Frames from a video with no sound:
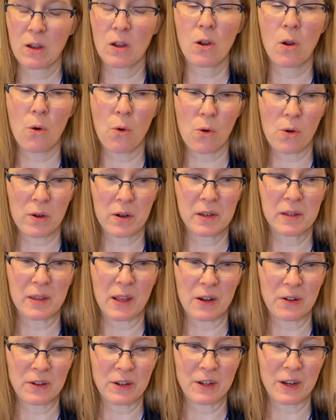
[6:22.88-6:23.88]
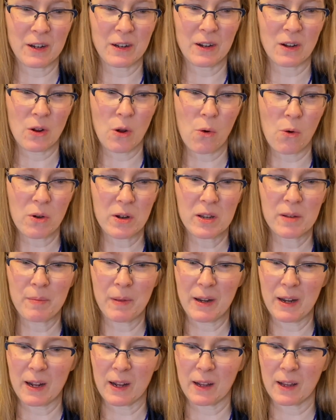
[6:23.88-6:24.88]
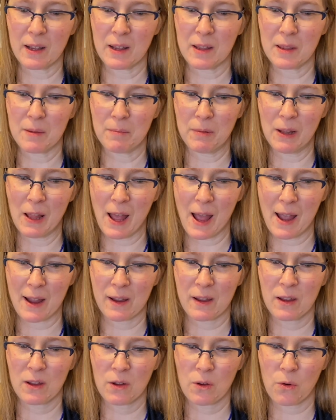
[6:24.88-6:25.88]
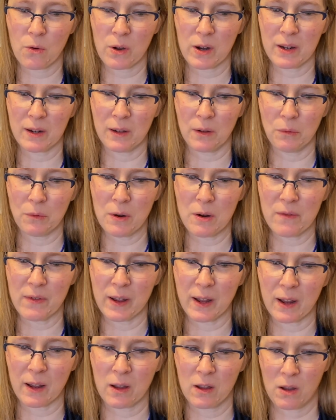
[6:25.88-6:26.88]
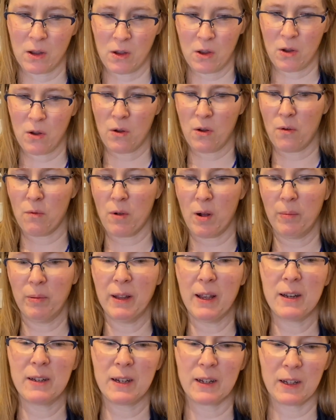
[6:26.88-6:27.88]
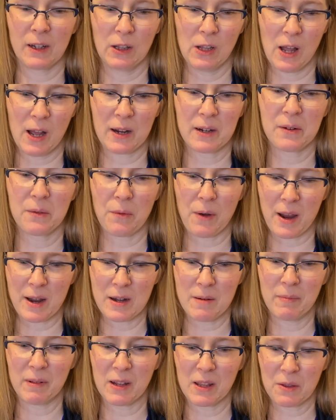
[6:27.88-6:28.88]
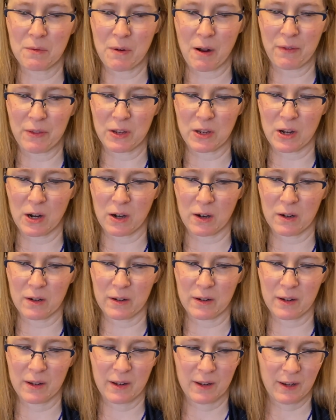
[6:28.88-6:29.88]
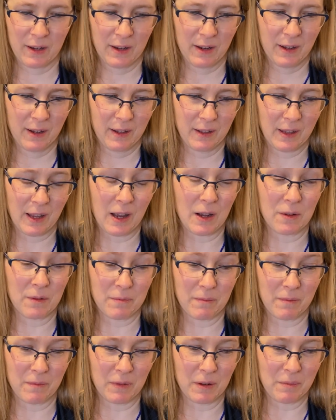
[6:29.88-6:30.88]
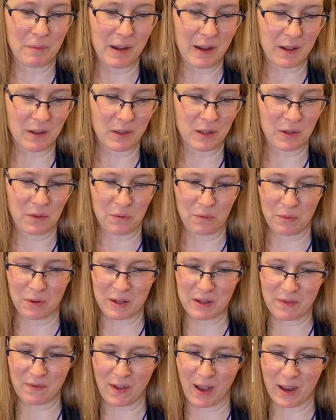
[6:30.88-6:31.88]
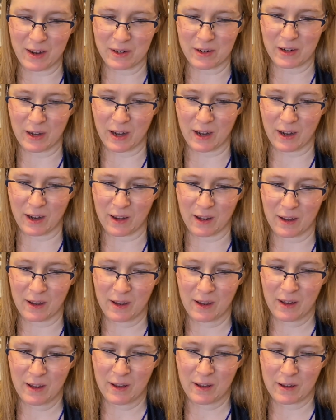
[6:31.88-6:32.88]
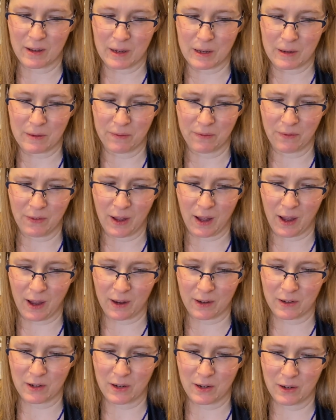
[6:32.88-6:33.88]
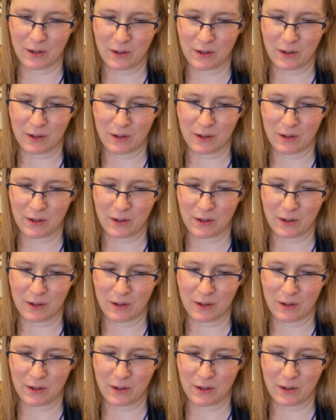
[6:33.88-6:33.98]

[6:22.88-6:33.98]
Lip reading: Coarse, they're suggesting coarse spinning the black Corriedale roving while placing the locks randomly throughout the yarn. That would make this really fascinating effect.